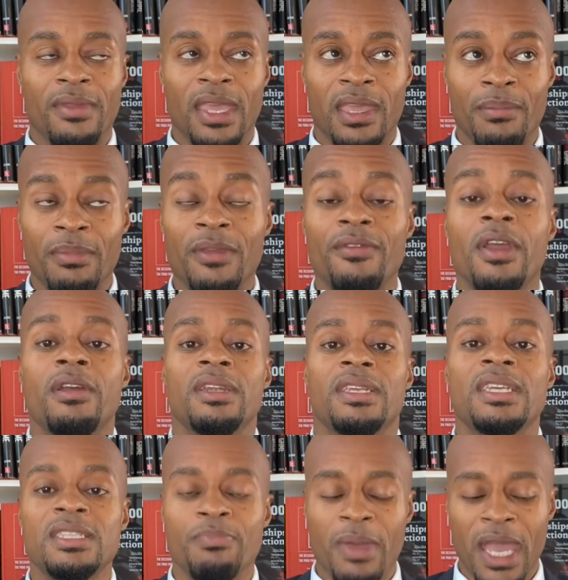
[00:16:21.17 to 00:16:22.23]
it can be very
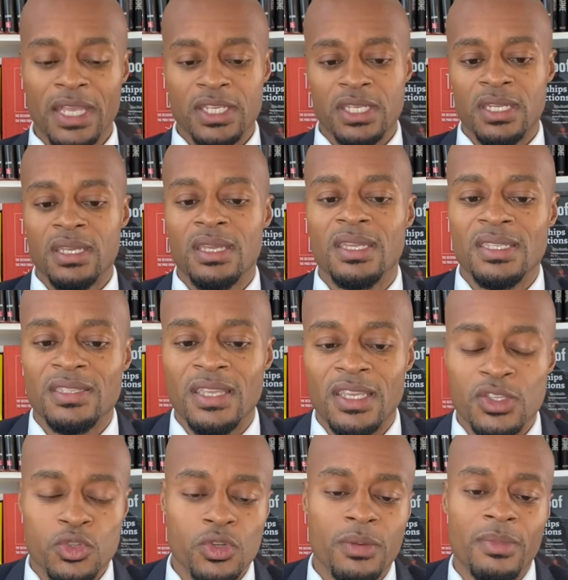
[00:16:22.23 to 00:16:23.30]
dispassionate, is
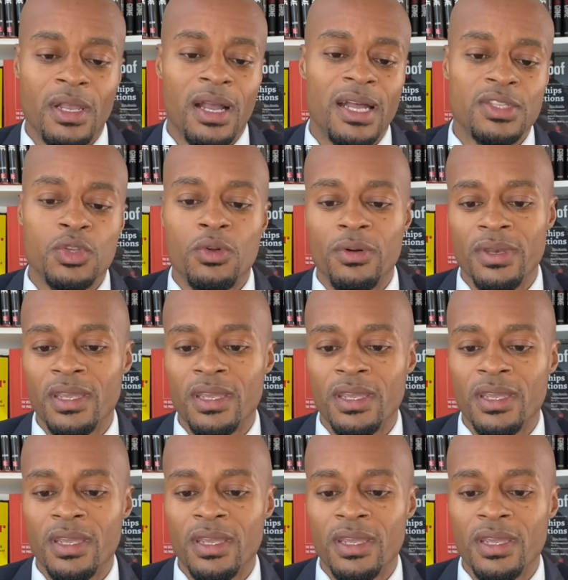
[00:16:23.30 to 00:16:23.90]
extremely logical,